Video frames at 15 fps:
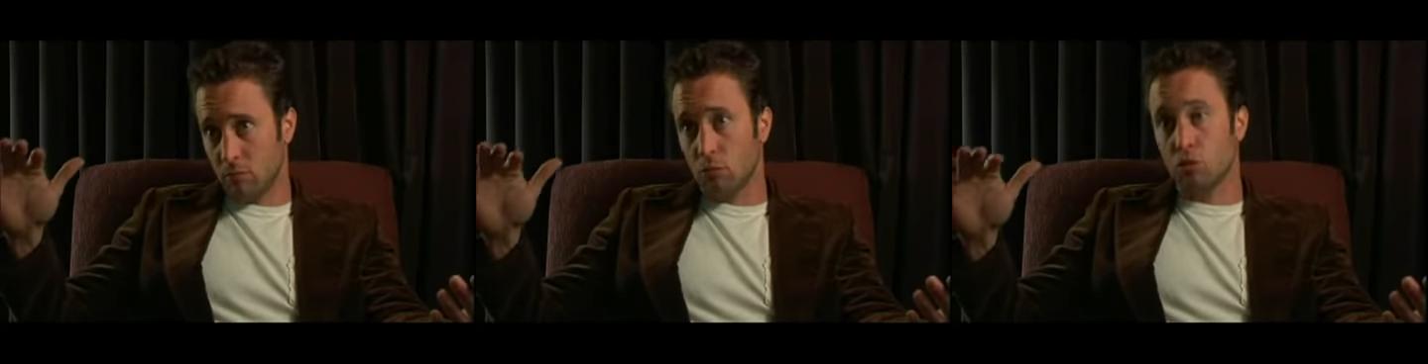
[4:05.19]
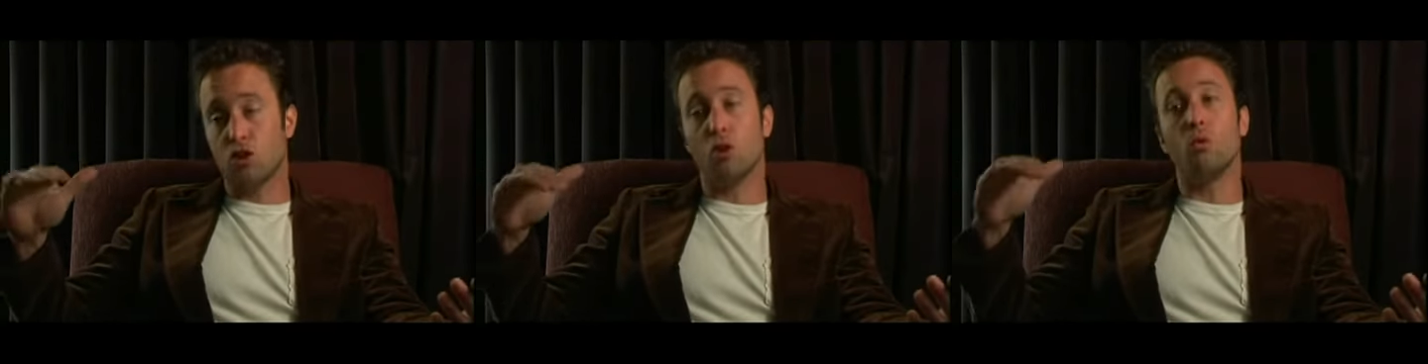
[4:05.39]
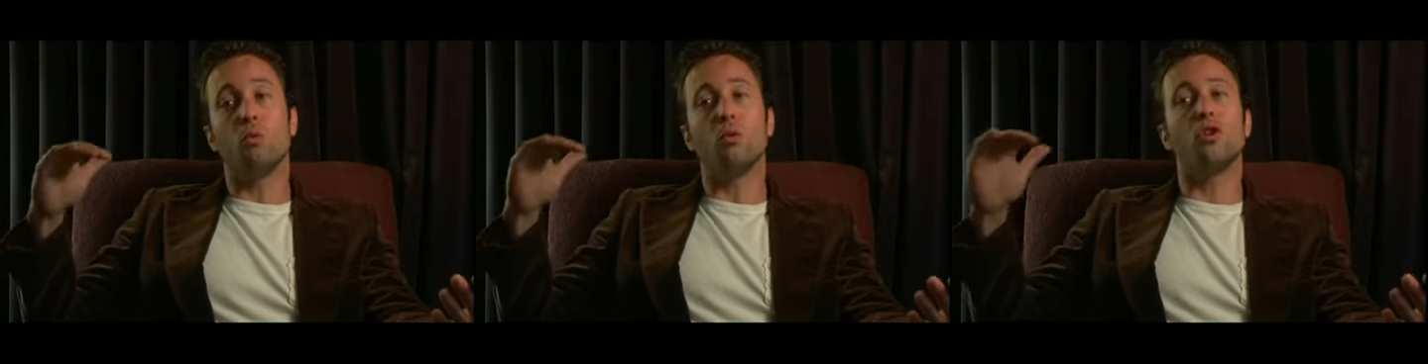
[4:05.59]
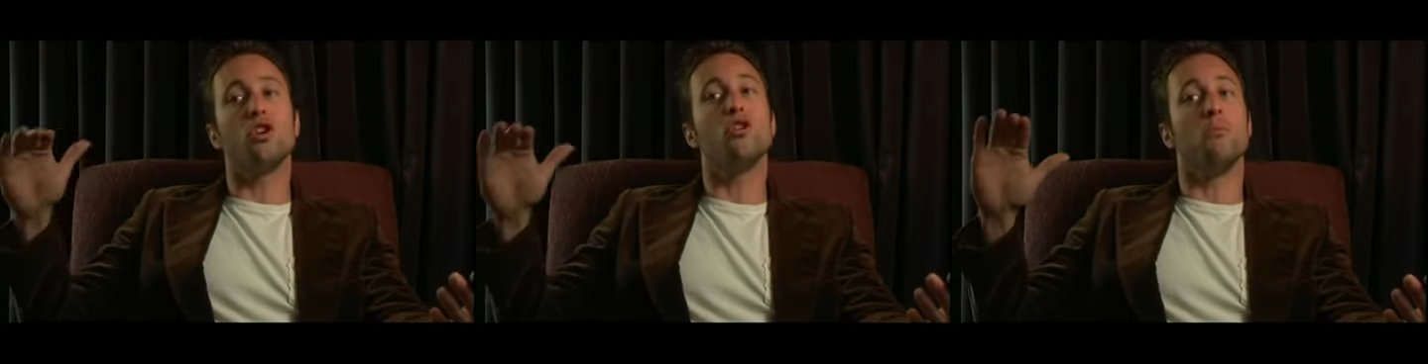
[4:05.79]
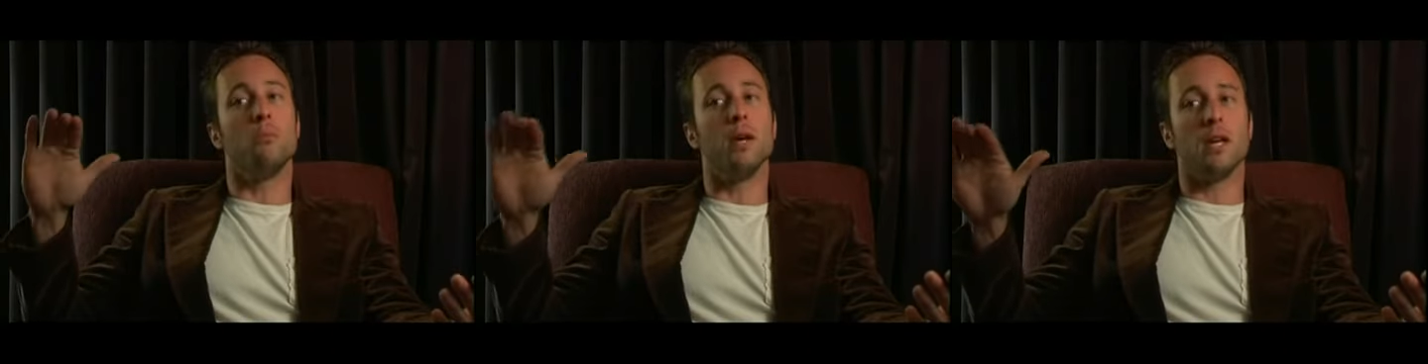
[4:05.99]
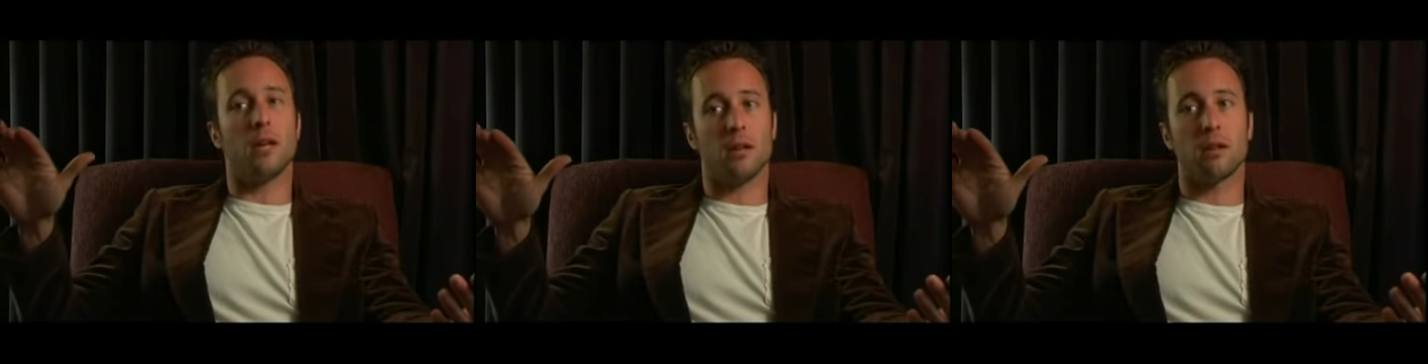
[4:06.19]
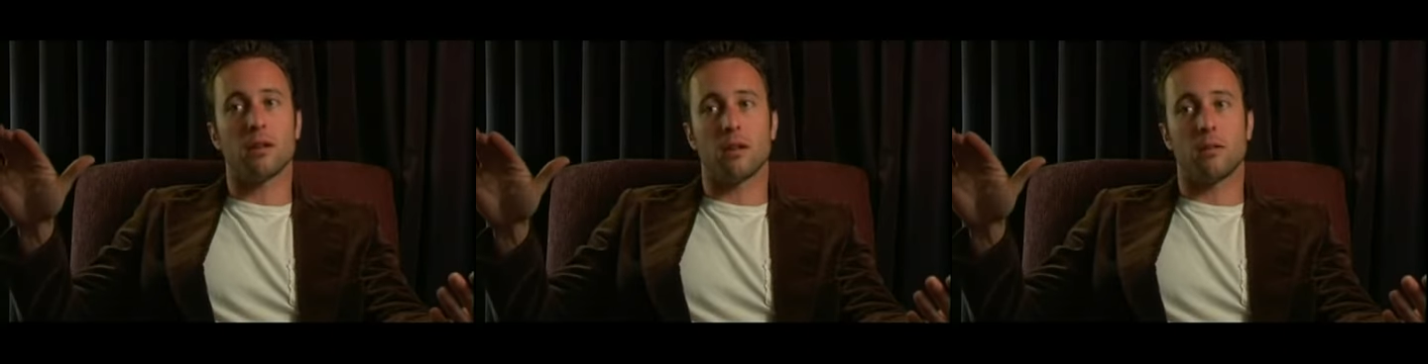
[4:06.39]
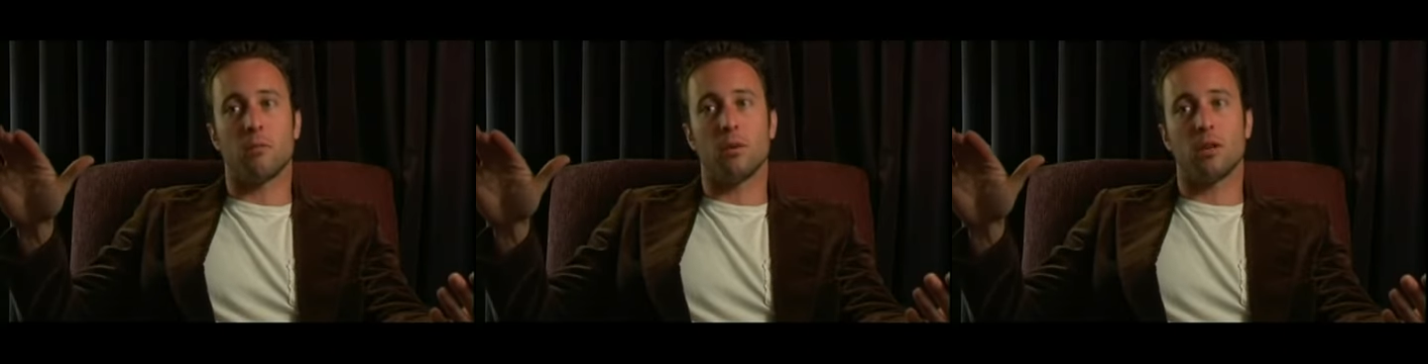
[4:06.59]
you meet it,
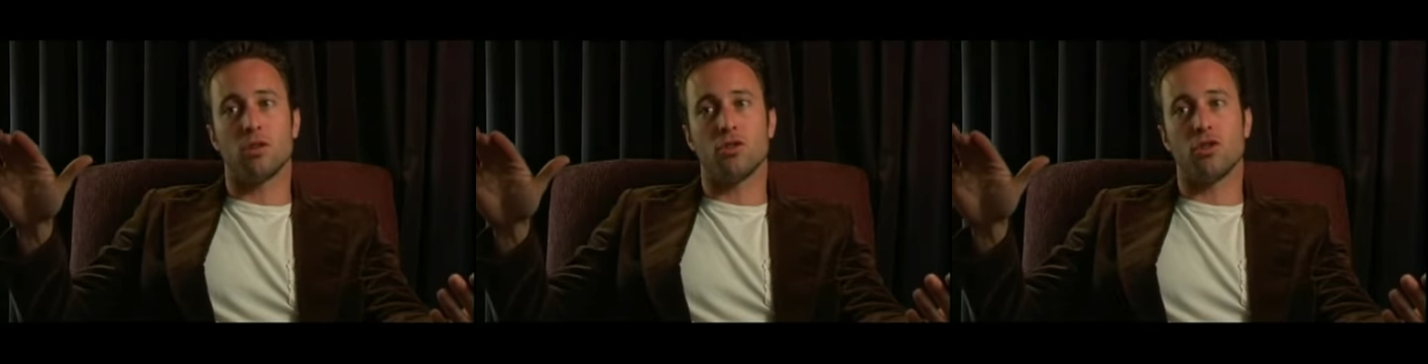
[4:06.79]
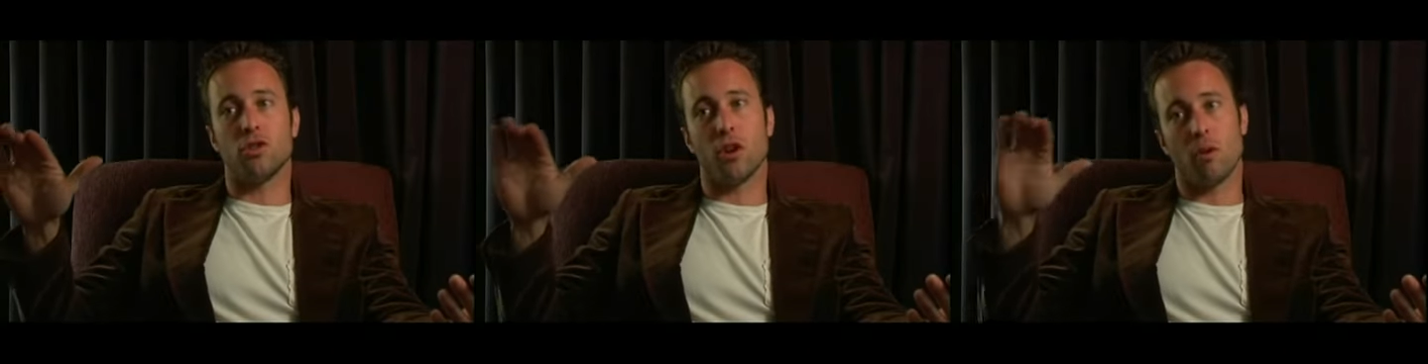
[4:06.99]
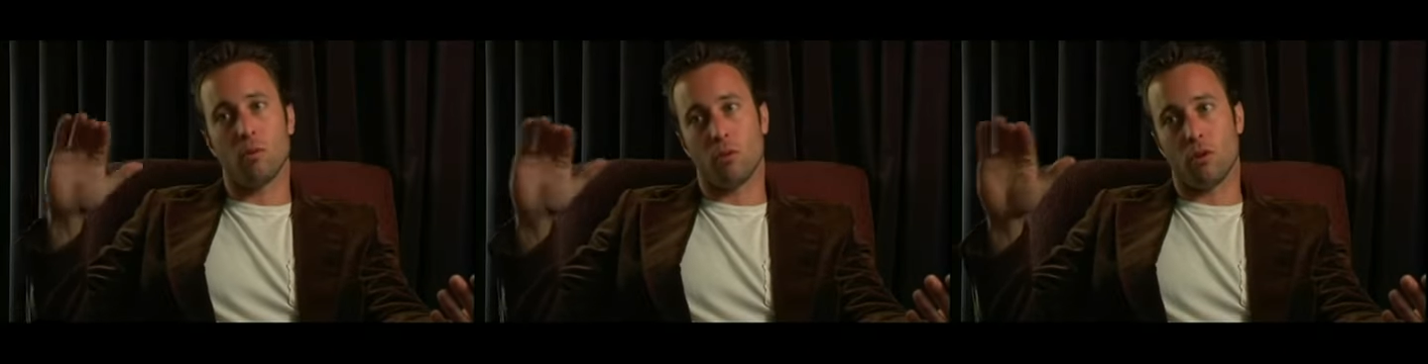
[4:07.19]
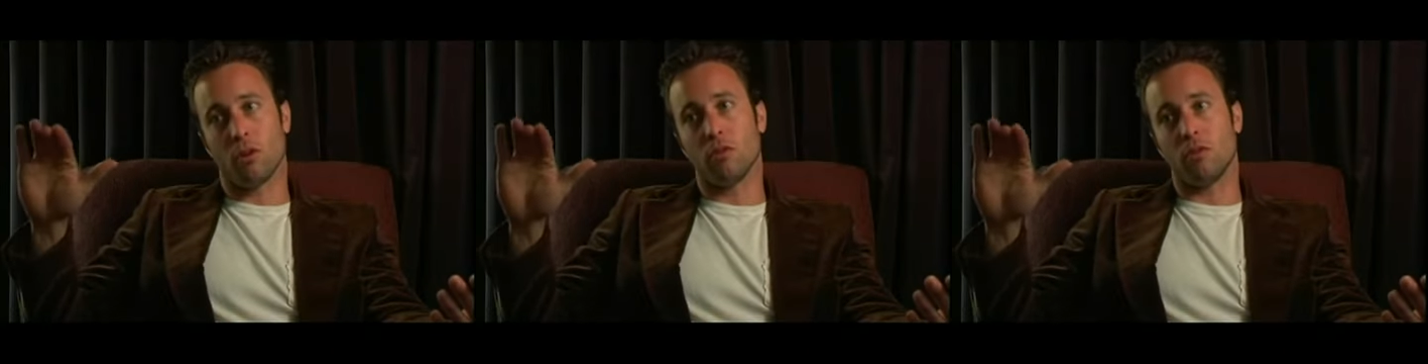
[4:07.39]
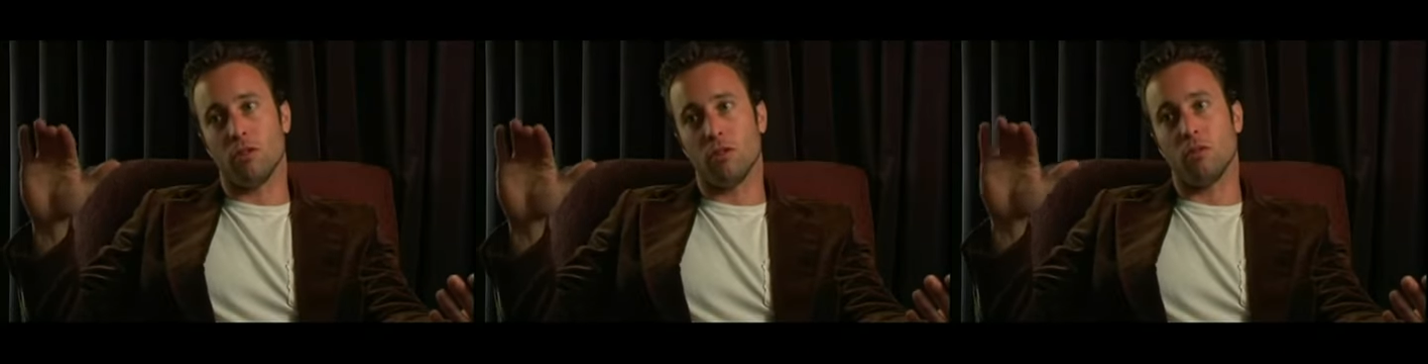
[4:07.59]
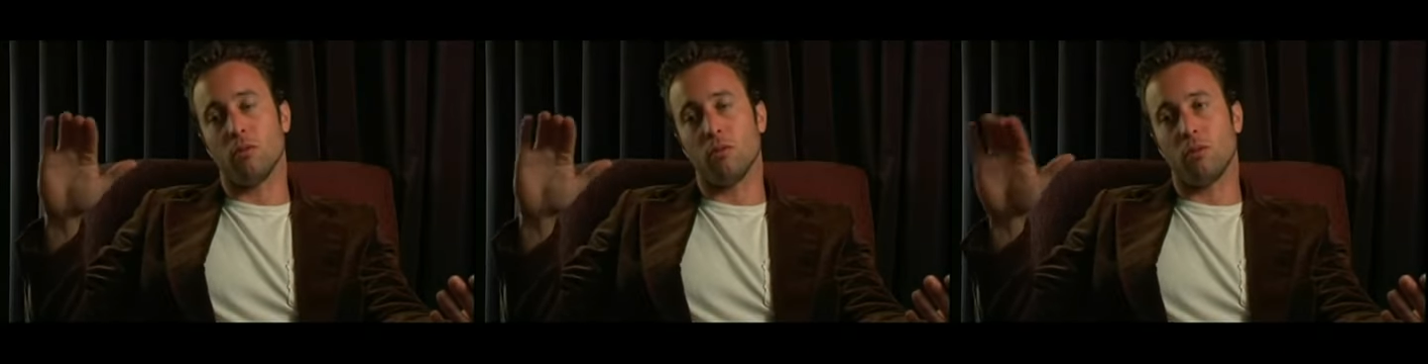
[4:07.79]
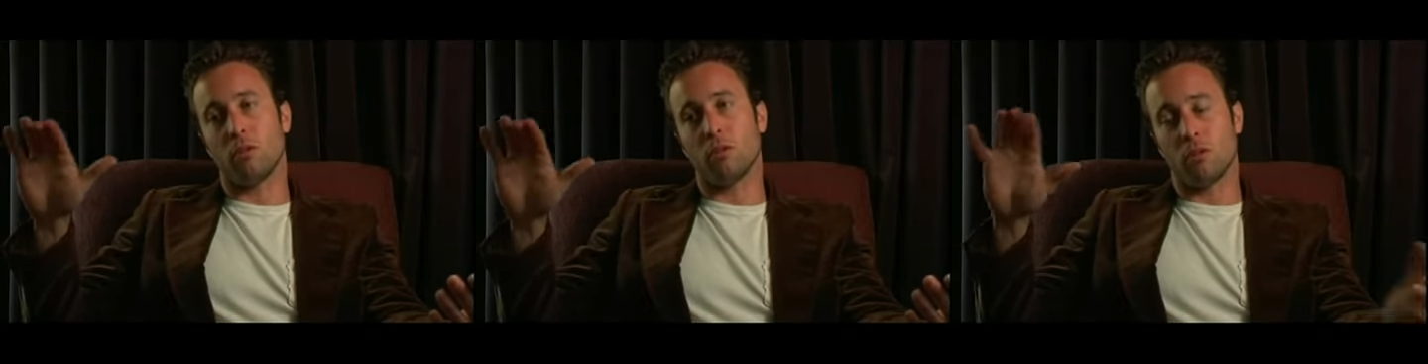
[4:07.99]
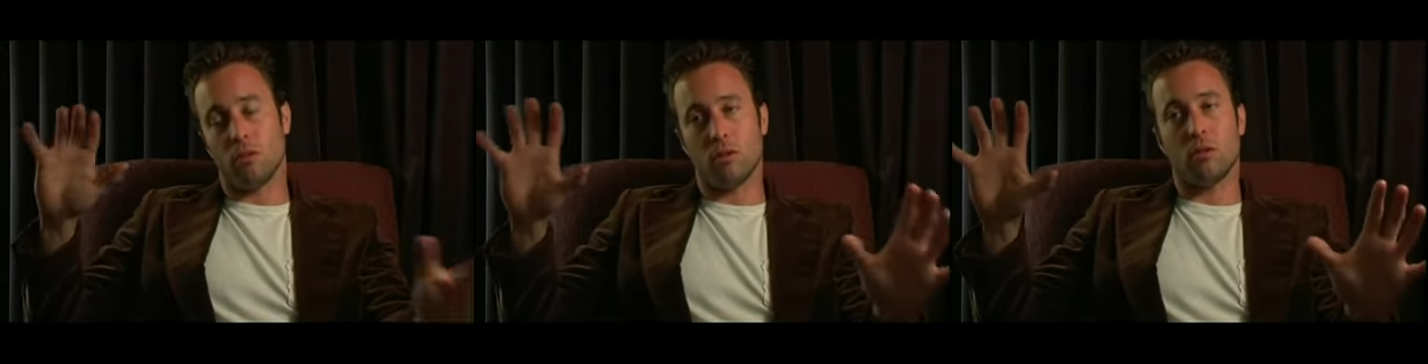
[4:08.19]
because you don't want to deal with